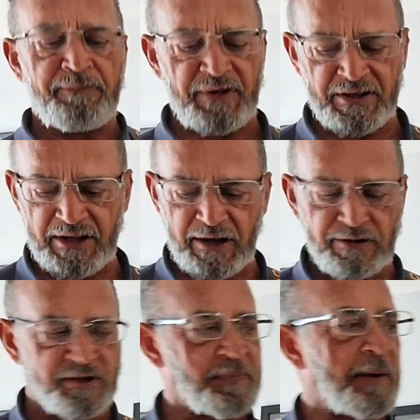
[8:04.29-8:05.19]
And
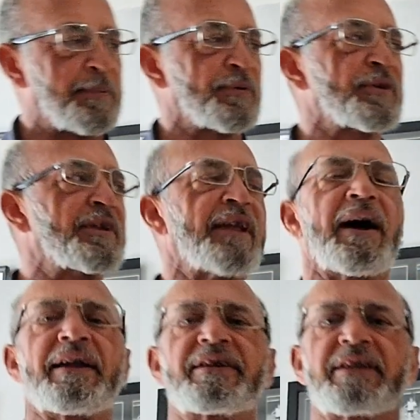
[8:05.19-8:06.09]
those people that know
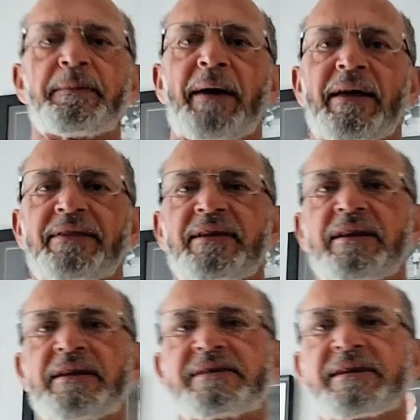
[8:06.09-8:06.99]
anything about
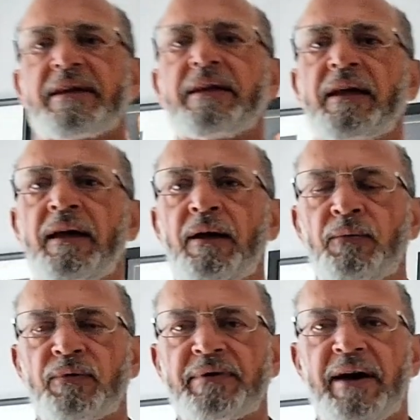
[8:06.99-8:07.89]
Thin Lizzy
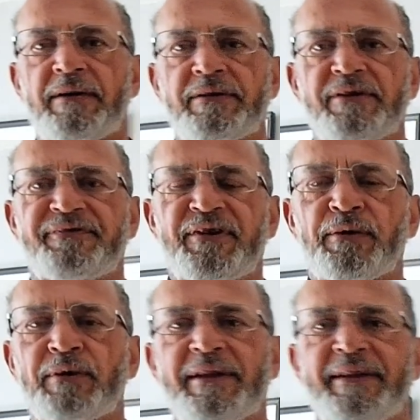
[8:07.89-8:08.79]
will know that Phil
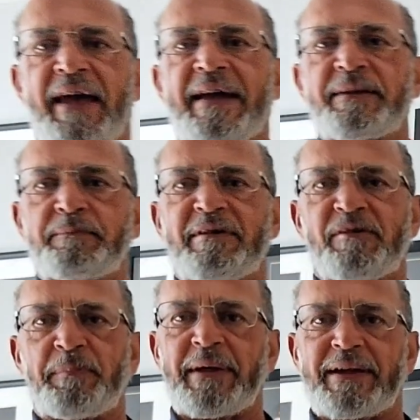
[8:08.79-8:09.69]
Lynott had a mirror
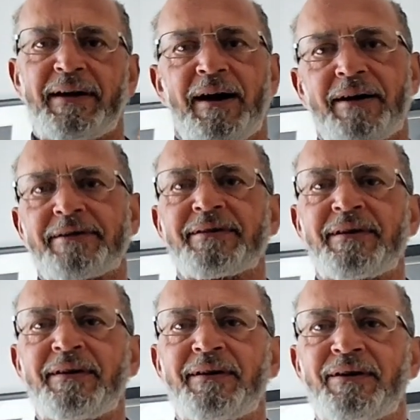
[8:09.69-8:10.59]
pickguard
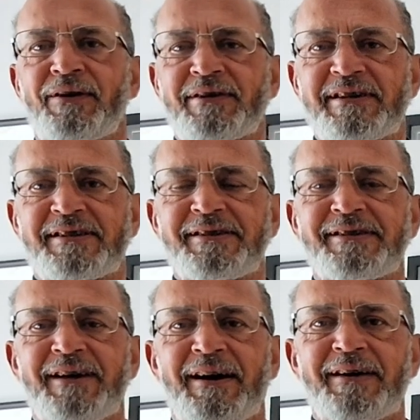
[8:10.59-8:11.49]
on his
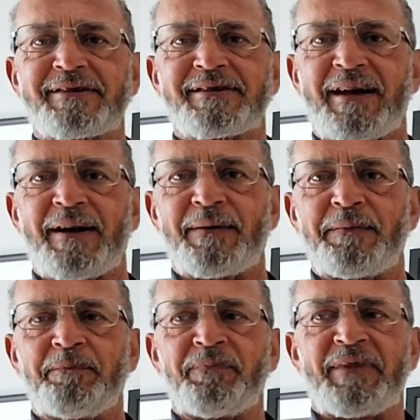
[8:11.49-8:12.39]
guitar. So
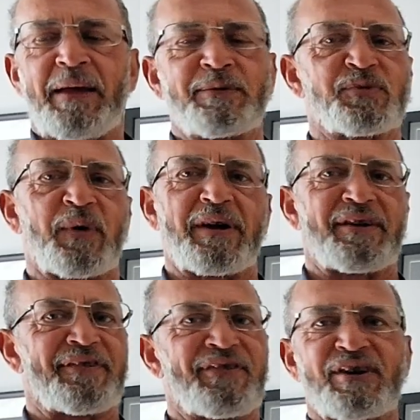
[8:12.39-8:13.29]
it was one of
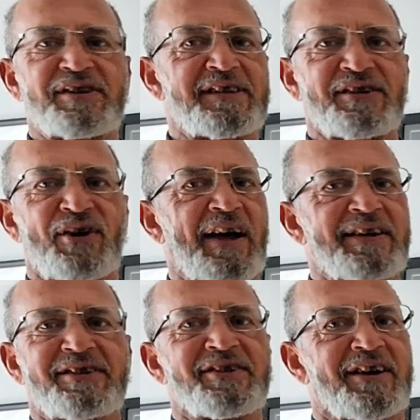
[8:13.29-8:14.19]
the first things I had
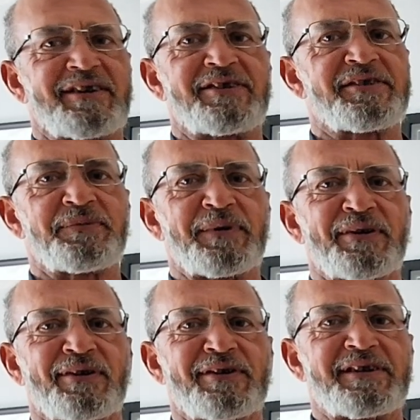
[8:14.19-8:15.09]
to change when I
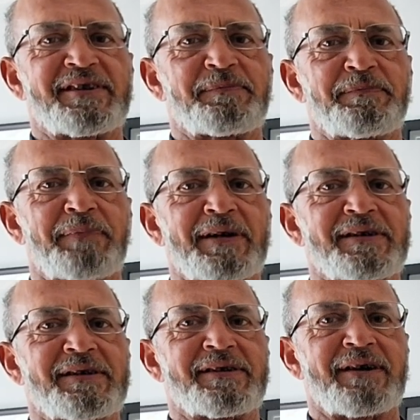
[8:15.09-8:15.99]
got this bass
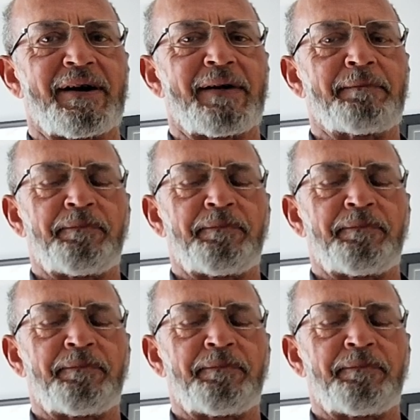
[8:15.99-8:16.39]
guitar.